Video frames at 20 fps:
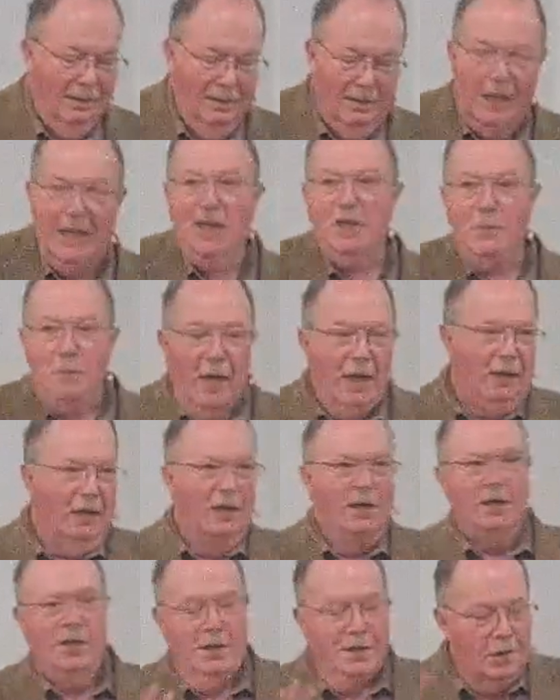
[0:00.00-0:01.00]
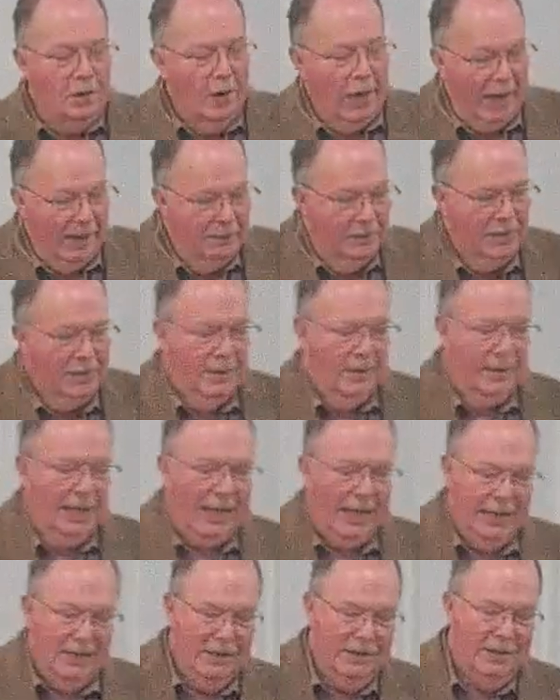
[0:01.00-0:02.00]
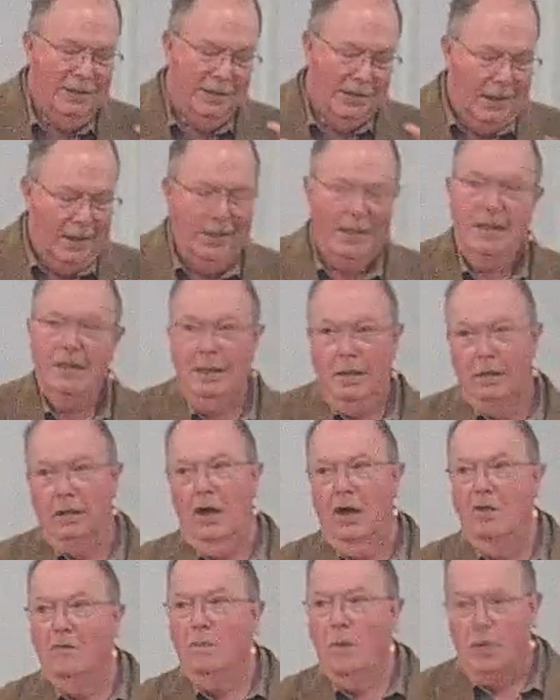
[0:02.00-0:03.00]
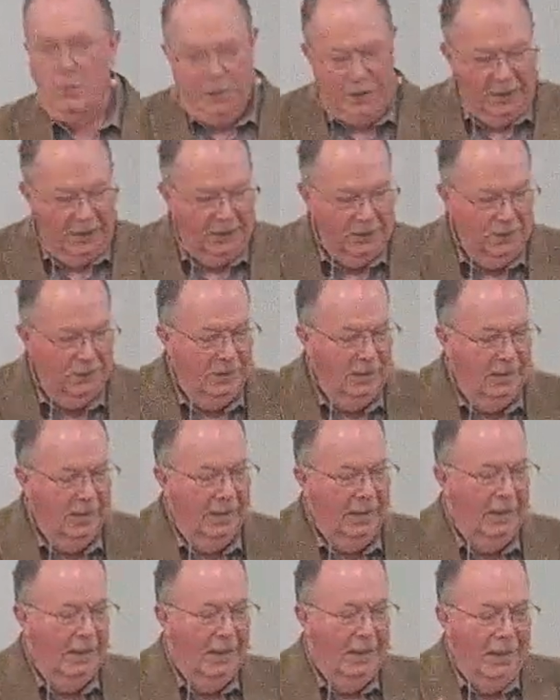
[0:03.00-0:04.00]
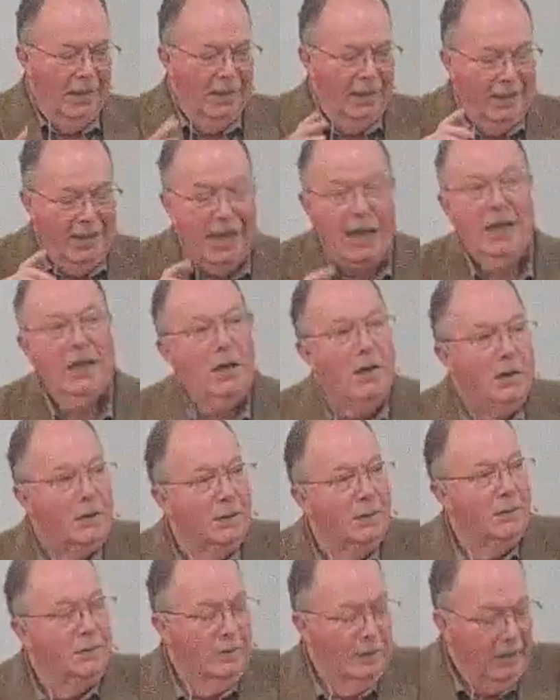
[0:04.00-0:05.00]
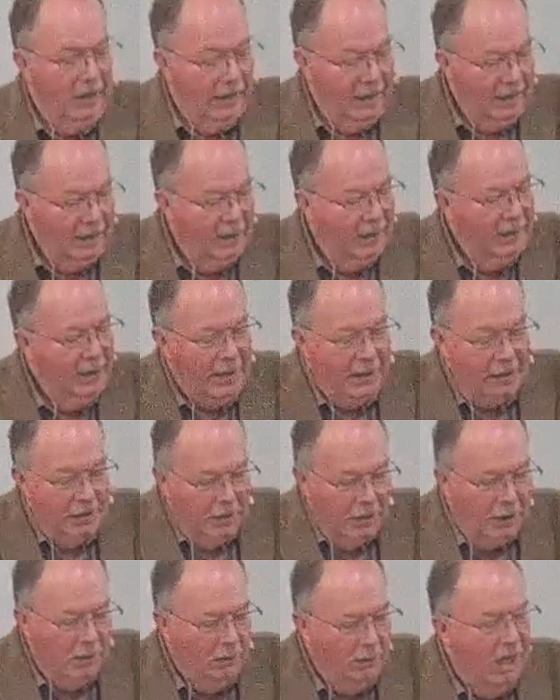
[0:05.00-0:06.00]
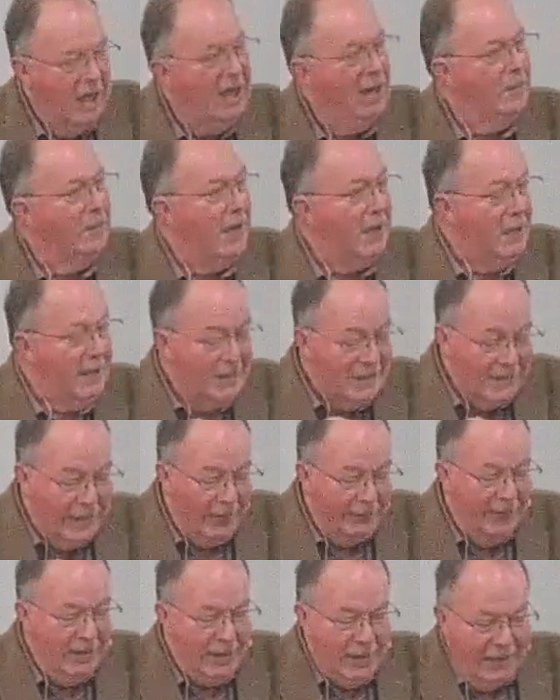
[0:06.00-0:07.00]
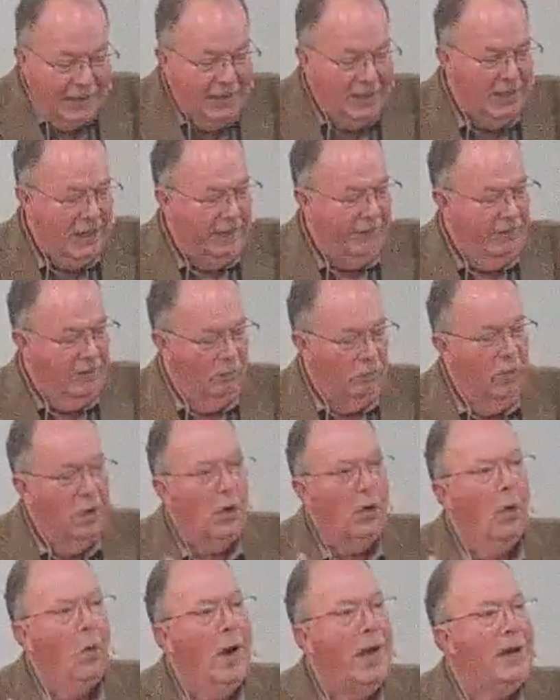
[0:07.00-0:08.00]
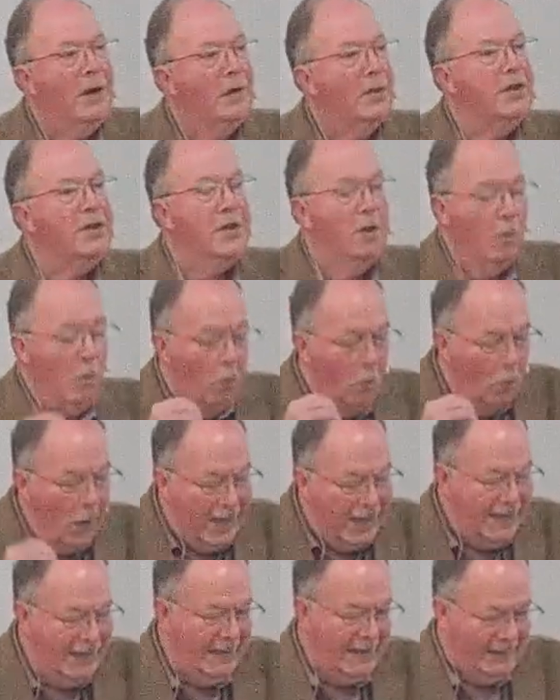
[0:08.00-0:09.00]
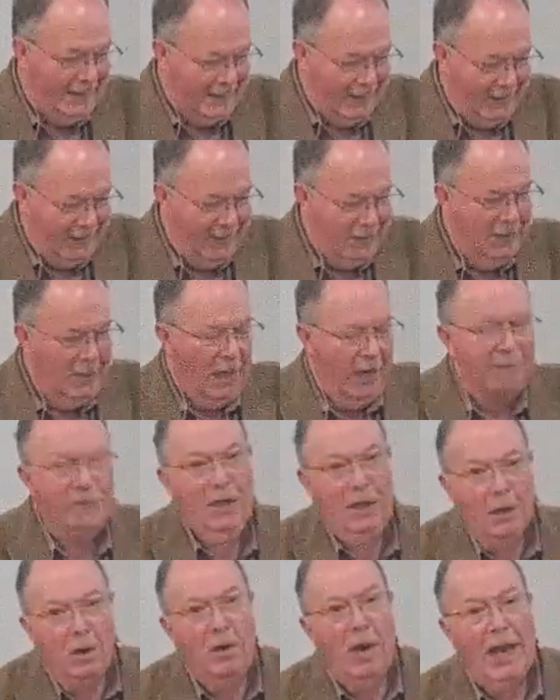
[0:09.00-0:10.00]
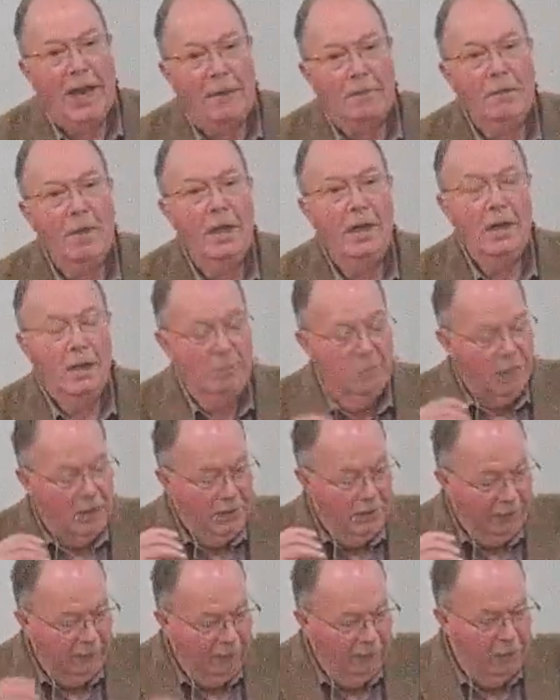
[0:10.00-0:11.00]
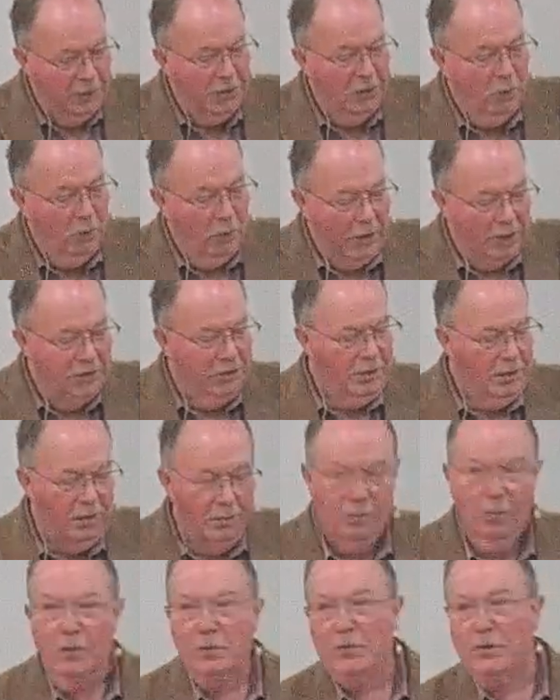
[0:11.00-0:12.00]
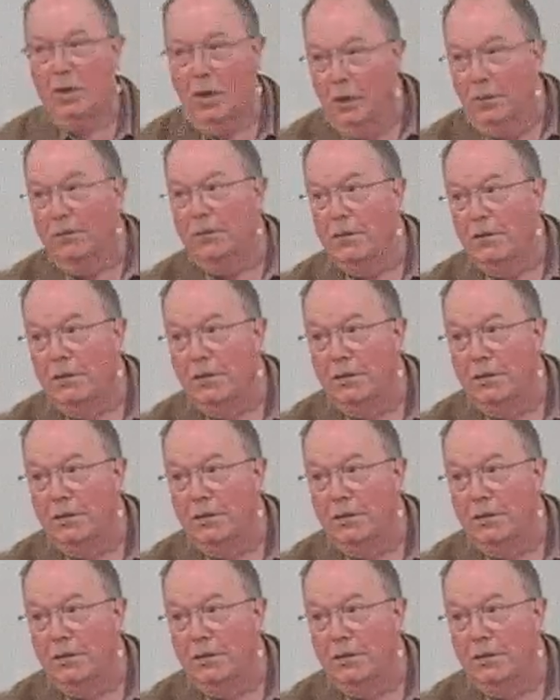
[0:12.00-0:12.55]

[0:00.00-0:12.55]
these men, at least the scribes, had studied the law of Moses. They knew that Deuteronomy 17.7 requires the witnesses of the crime be the first ones to throw stones.